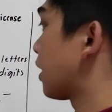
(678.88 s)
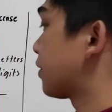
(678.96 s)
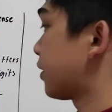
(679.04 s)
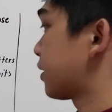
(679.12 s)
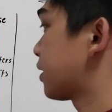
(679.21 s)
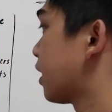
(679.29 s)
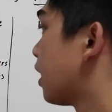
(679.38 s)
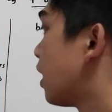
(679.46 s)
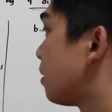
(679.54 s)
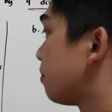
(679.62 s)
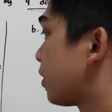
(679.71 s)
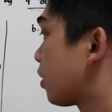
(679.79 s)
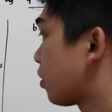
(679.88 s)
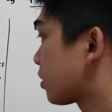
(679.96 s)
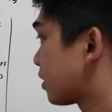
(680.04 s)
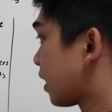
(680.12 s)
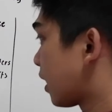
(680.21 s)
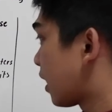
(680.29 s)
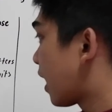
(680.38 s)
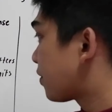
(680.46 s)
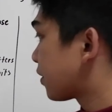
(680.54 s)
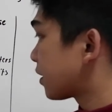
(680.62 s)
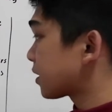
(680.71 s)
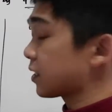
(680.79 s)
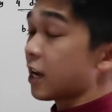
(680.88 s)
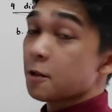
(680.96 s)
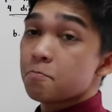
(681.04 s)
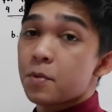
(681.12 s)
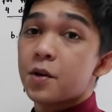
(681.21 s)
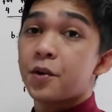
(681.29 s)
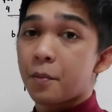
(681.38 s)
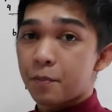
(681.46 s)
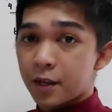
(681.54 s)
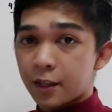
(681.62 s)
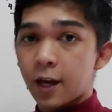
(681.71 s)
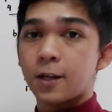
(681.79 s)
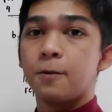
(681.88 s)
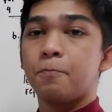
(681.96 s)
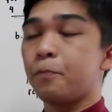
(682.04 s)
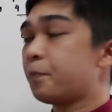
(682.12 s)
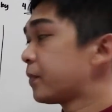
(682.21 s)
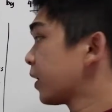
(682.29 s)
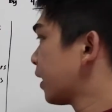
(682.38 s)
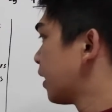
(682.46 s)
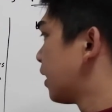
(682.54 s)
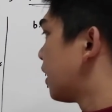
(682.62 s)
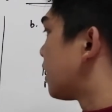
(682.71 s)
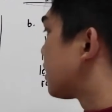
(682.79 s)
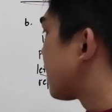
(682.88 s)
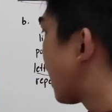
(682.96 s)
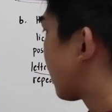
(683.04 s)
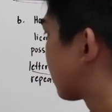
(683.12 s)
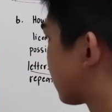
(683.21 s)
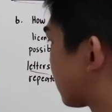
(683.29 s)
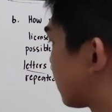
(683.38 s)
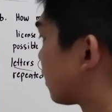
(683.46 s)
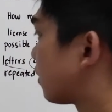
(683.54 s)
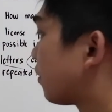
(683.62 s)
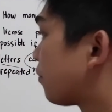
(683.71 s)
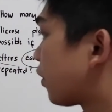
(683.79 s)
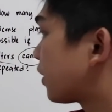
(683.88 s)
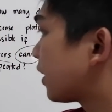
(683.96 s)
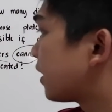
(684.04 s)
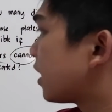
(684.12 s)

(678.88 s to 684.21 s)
letters, because the letters can be repeated. Next, for the